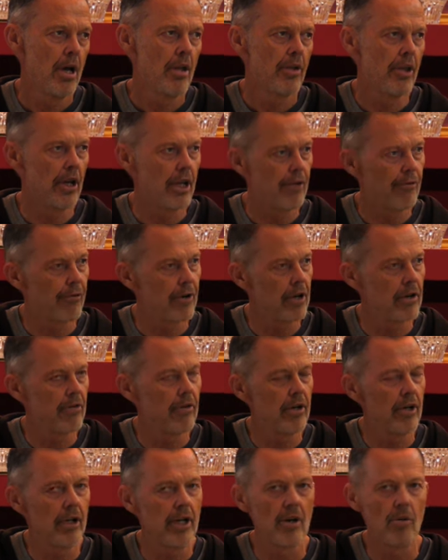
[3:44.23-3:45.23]
That if we
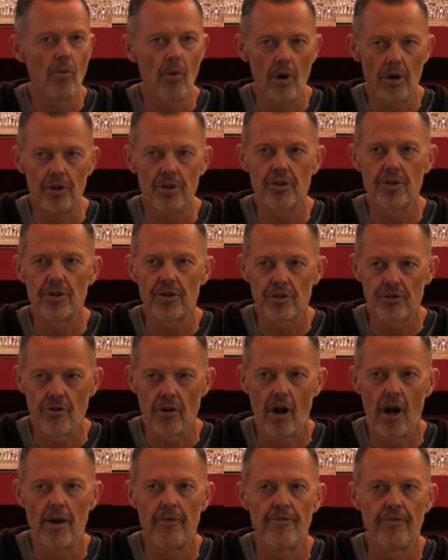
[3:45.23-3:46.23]
really want to
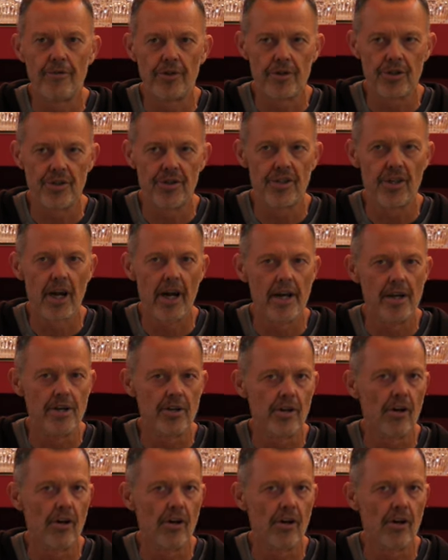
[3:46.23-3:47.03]
strive for this state